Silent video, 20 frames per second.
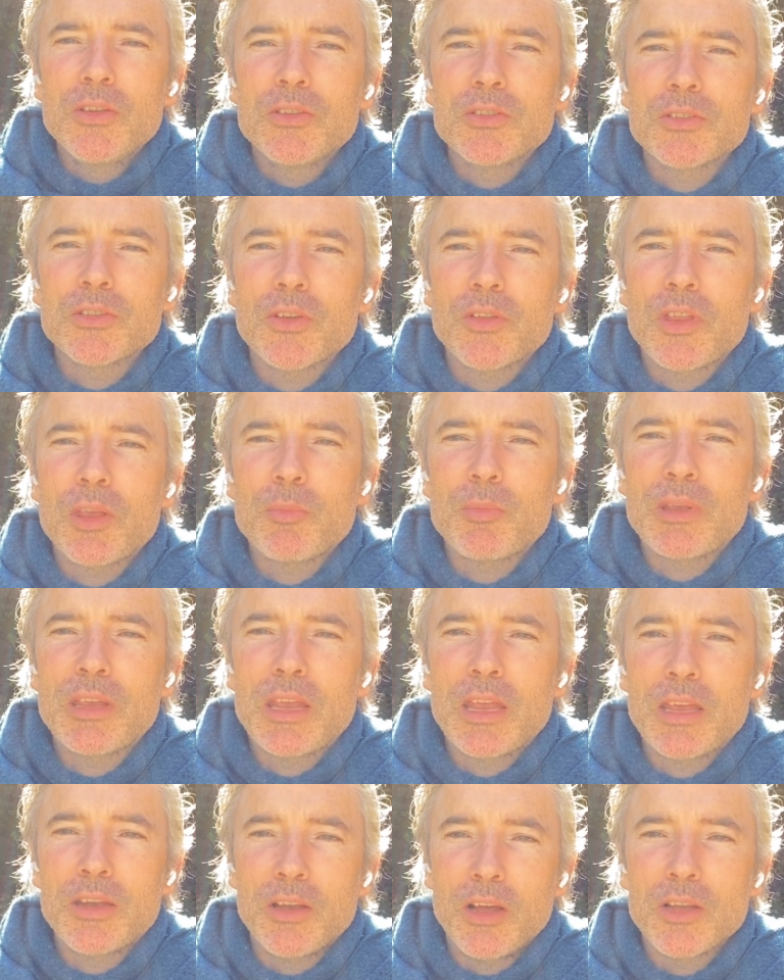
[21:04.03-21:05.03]
So they
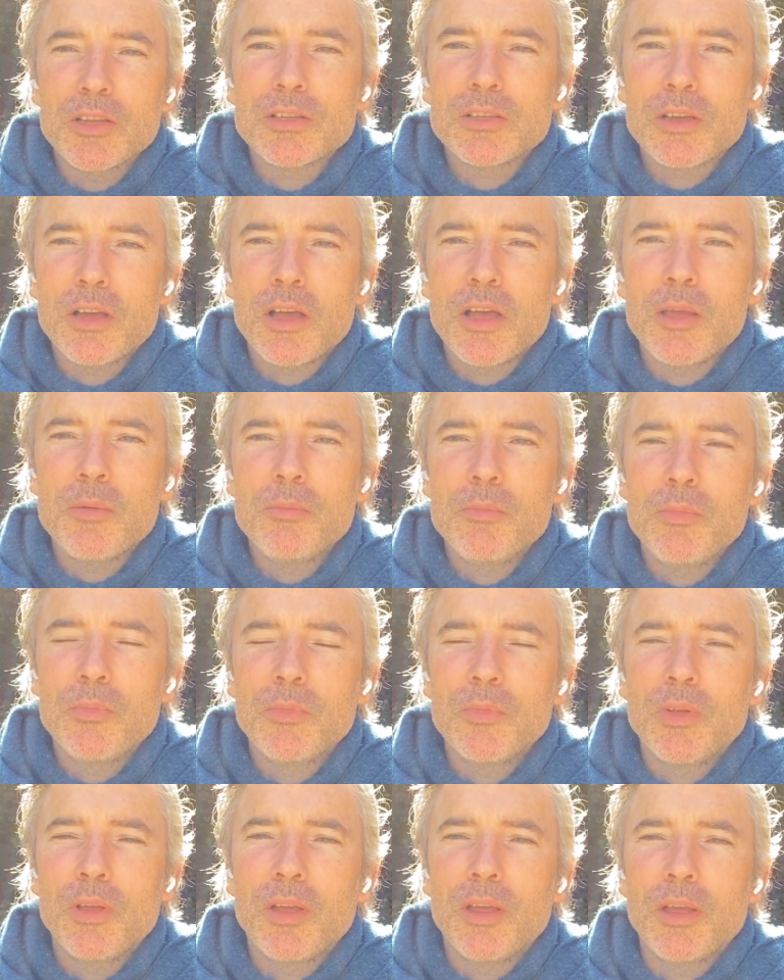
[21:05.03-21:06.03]
begin on time,
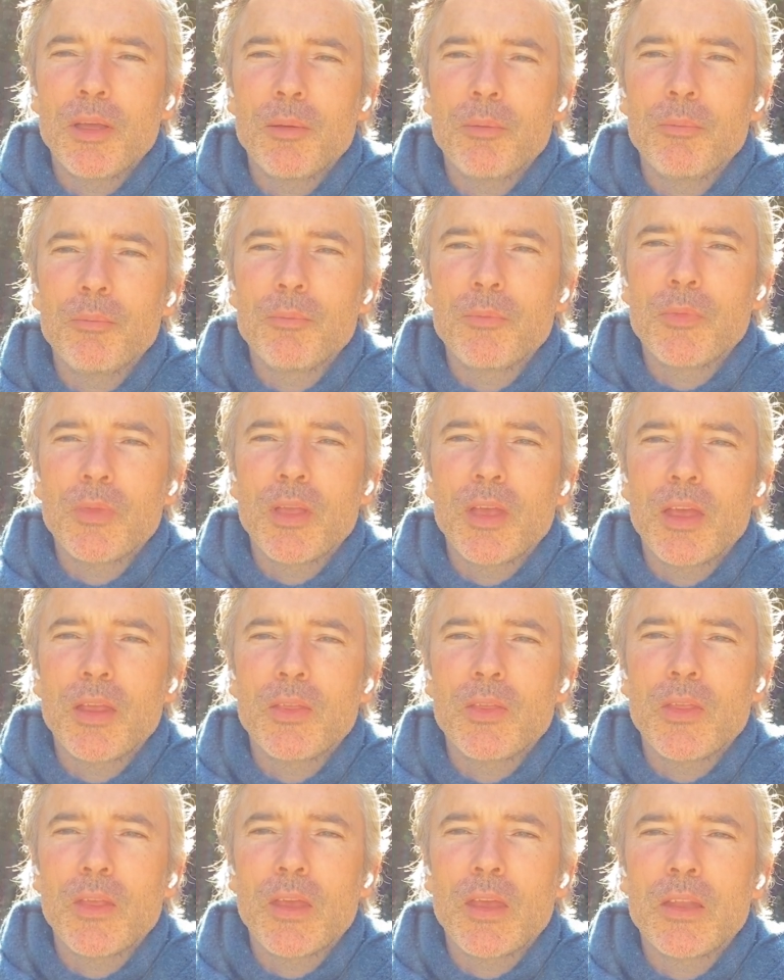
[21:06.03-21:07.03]
and
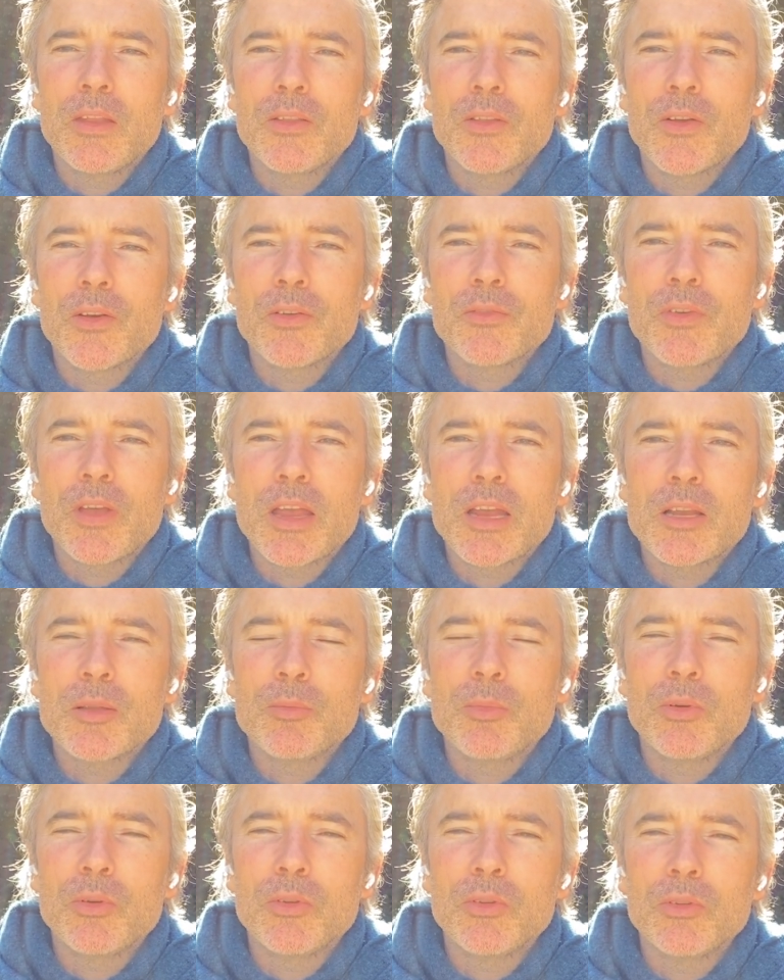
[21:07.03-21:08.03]
then they're
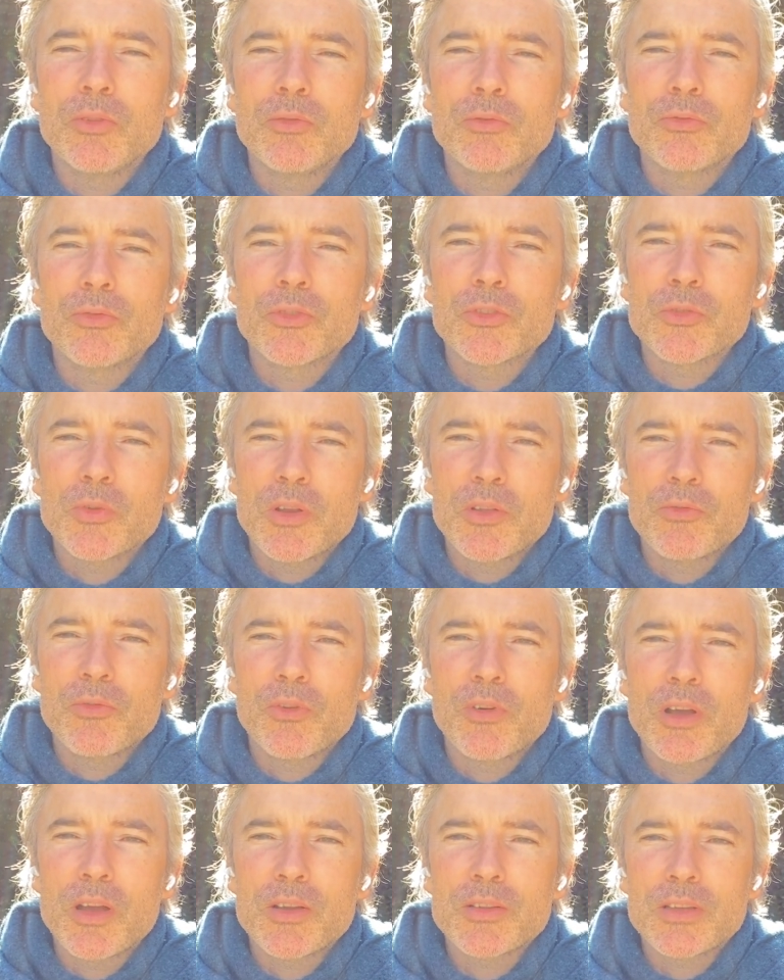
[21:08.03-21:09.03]
available for
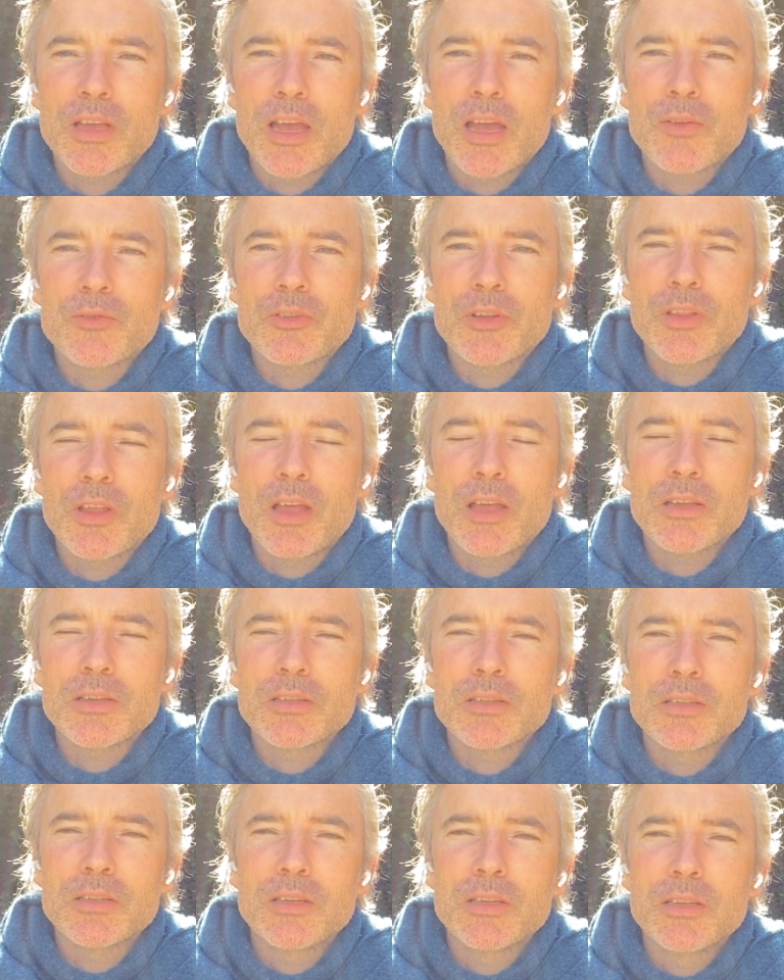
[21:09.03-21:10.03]
24 hours after that.
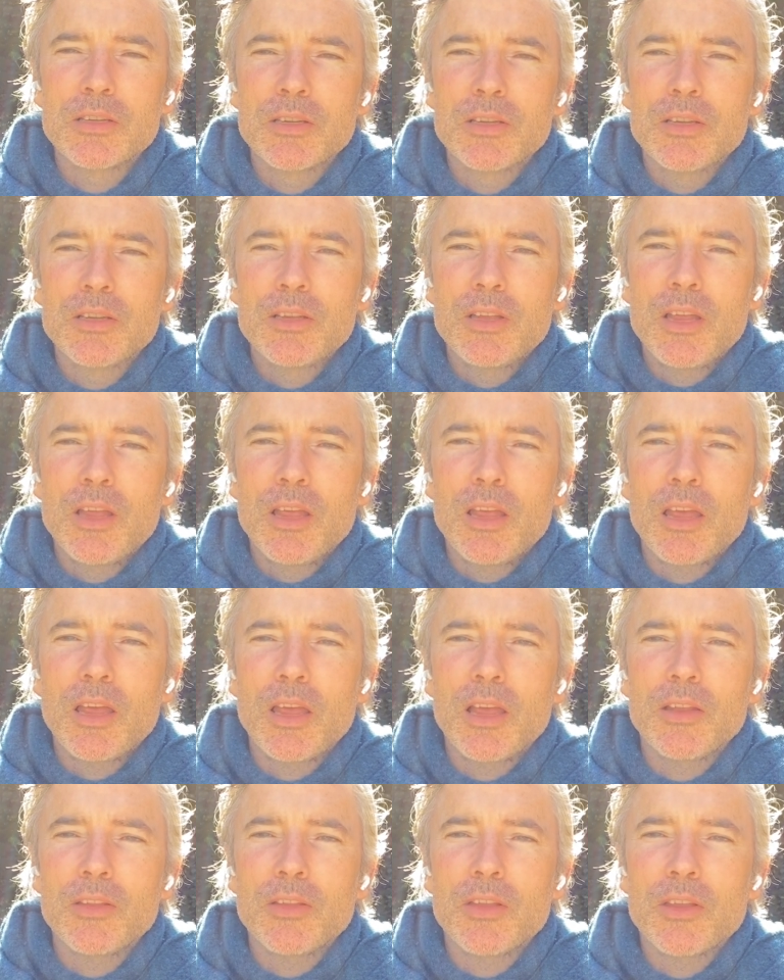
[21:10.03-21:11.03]

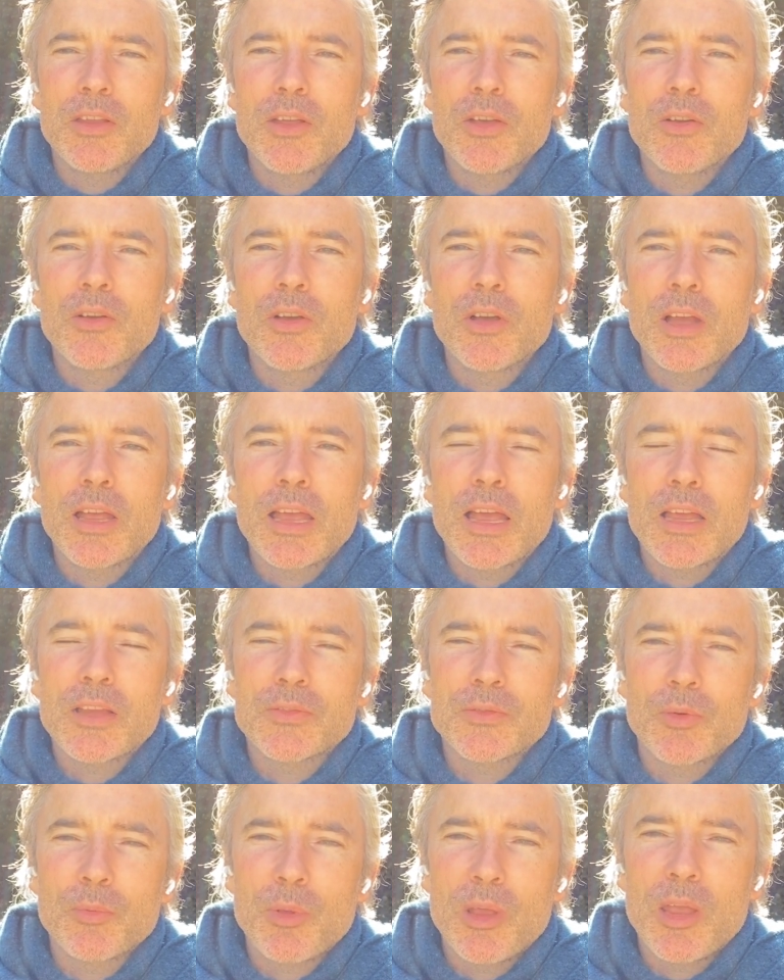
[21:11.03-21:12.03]
And the yoga, I
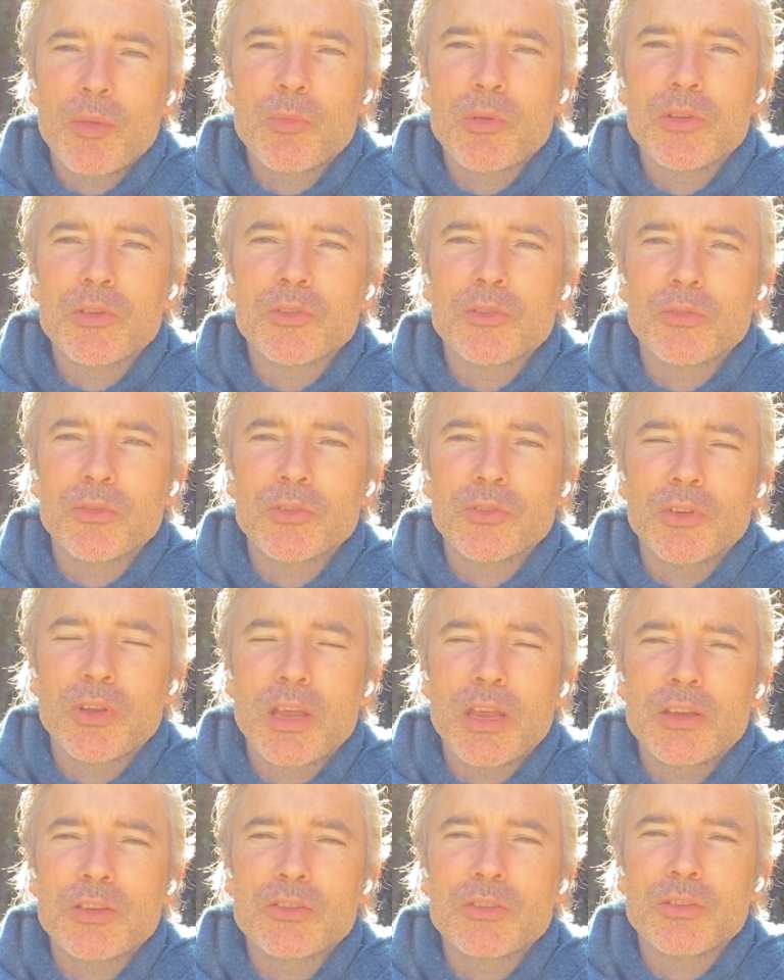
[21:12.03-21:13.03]
ask for payment or
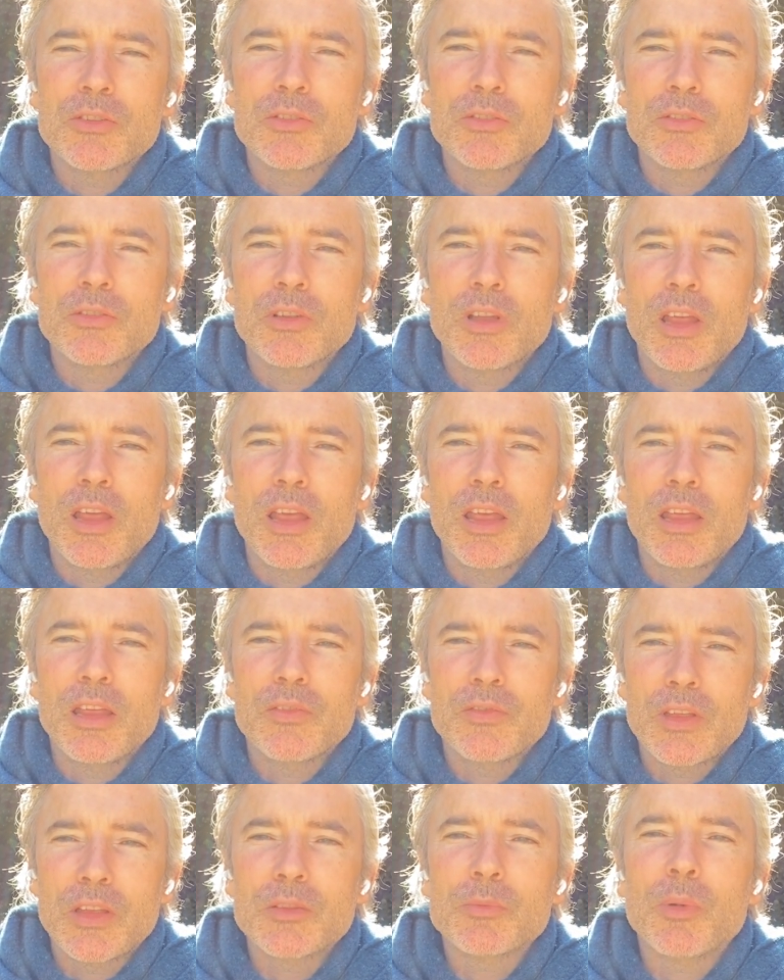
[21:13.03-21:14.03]
donation
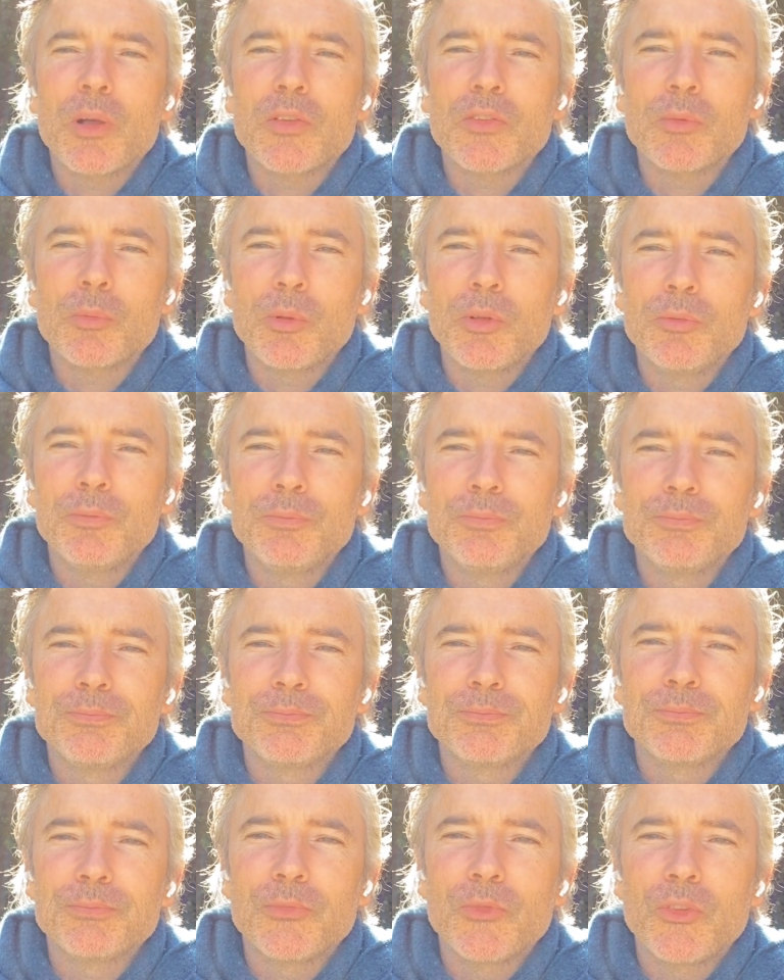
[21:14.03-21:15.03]
if that's possible.
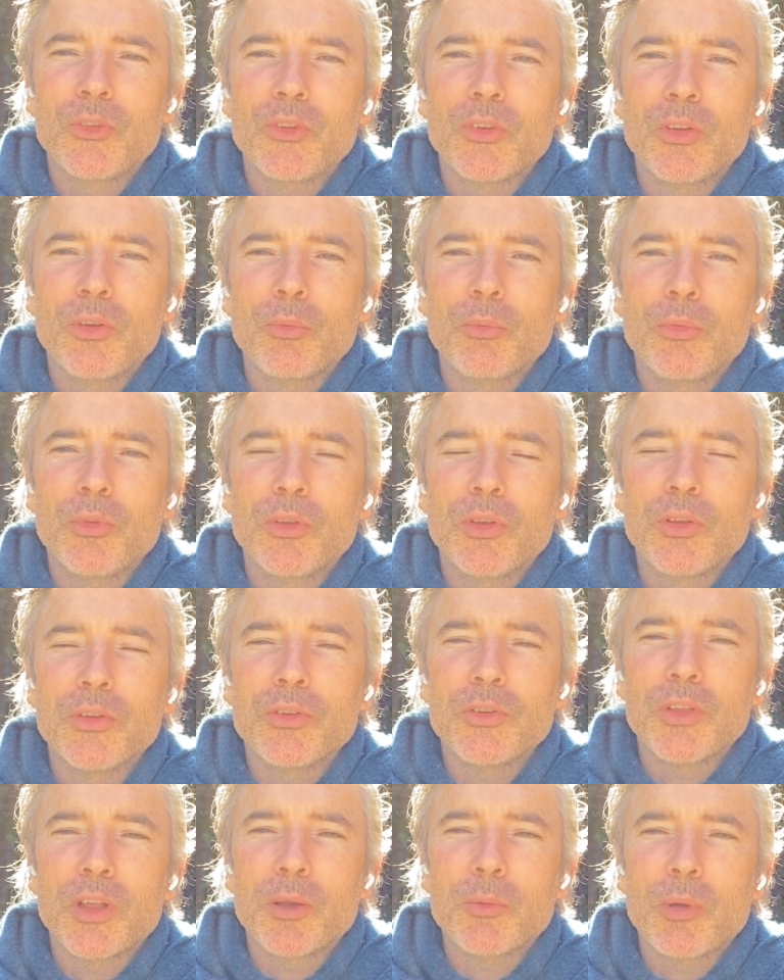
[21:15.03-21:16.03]
So you can
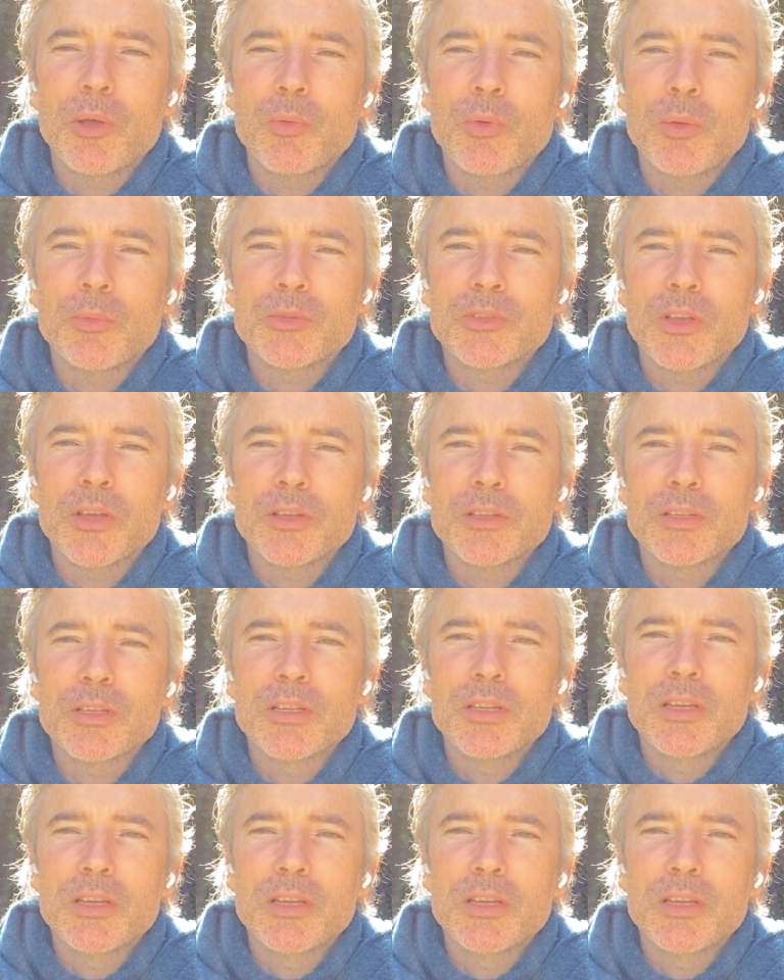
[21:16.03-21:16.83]
do that on my website.